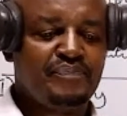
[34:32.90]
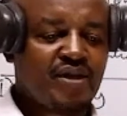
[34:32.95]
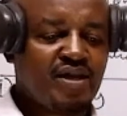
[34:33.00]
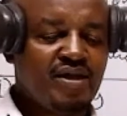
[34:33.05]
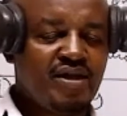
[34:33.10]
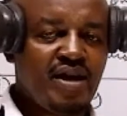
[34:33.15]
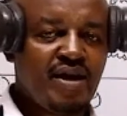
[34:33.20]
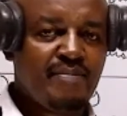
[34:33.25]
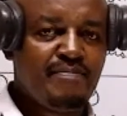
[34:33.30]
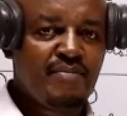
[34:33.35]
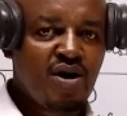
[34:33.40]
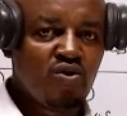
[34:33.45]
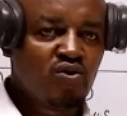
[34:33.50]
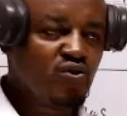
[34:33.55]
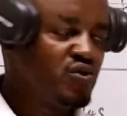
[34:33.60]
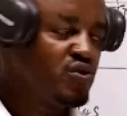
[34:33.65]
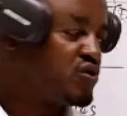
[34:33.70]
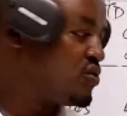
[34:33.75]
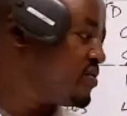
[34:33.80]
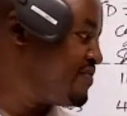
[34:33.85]
the amount
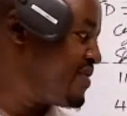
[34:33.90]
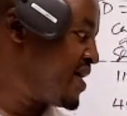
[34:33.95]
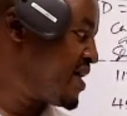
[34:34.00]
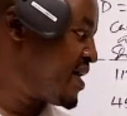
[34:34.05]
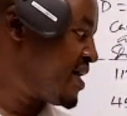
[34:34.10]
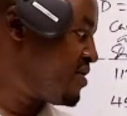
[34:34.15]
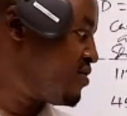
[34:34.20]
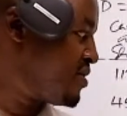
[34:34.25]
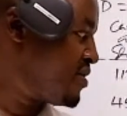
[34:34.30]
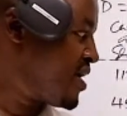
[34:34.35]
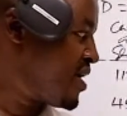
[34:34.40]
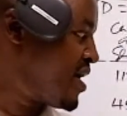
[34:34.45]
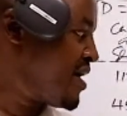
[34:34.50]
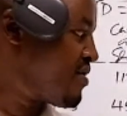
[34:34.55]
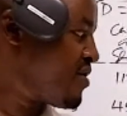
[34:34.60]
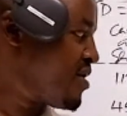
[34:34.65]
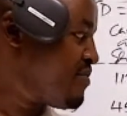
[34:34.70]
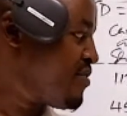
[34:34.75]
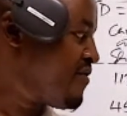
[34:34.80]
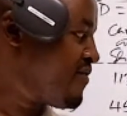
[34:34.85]
which will be
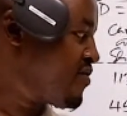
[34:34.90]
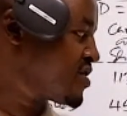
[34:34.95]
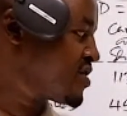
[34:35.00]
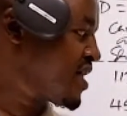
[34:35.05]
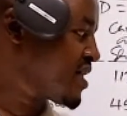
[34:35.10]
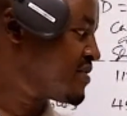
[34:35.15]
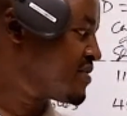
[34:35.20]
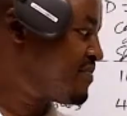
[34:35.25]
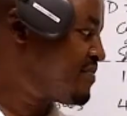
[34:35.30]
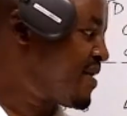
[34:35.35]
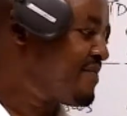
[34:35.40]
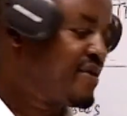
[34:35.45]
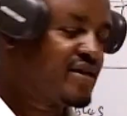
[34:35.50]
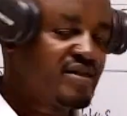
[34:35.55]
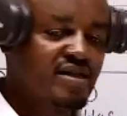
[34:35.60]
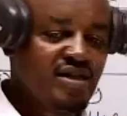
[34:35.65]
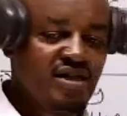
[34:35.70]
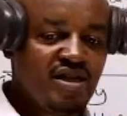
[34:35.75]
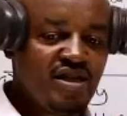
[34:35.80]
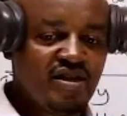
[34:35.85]
allowable for tax
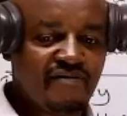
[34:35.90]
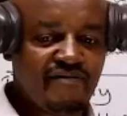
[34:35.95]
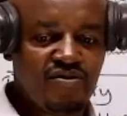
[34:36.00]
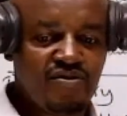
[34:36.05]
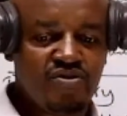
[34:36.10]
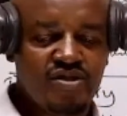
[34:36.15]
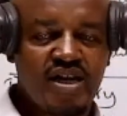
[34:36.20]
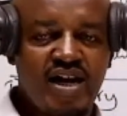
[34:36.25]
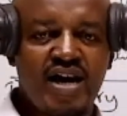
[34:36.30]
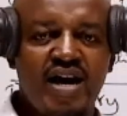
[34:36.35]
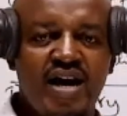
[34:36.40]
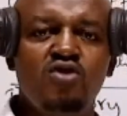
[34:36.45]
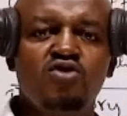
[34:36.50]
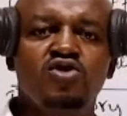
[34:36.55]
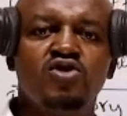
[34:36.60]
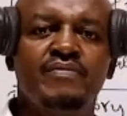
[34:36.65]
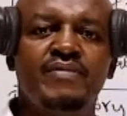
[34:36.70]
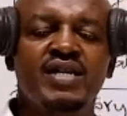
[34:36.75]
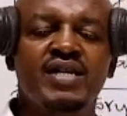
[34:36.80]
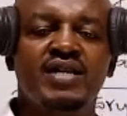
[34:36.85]
purpose in the future
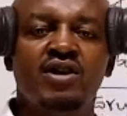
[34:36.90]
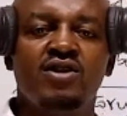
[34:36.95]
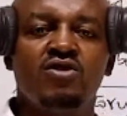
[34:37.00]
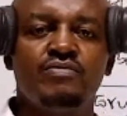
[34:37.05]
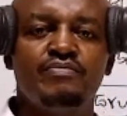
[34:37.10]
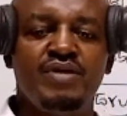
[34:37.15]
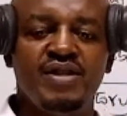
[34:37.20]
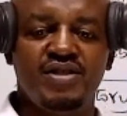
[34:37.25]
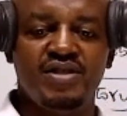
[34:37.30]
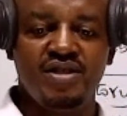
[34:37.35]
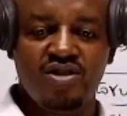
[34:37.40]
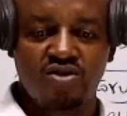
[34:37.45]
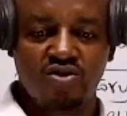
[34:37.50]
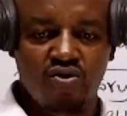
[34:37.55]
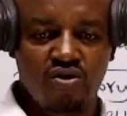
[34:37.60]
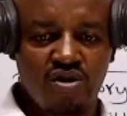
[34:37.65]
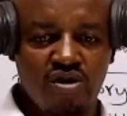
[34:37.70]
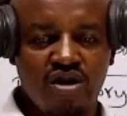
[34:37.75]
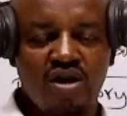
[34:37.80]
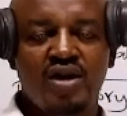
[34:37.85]
automatically will be zero.
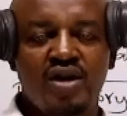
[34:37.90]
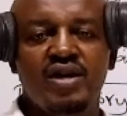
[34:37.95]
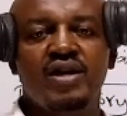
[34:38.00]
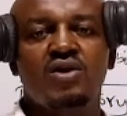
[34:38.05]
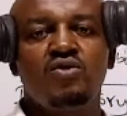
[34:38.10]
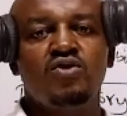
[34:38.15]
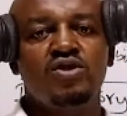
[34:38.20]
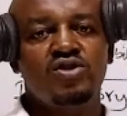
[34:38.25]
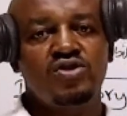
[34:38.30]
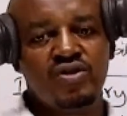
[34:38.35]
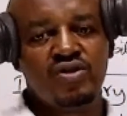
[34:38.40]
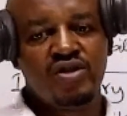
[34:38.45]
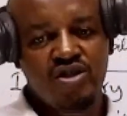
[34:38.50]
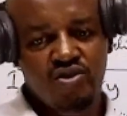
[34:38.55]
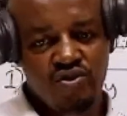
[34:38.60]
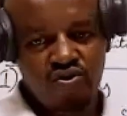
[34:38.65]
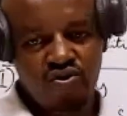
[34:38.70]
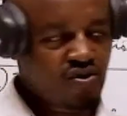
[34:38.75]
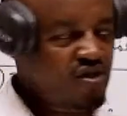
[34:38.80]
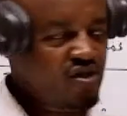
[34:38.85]
Now, what you need
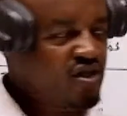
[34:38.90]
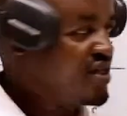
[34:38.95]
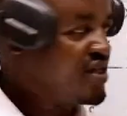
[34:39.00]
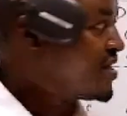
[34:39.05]
to note is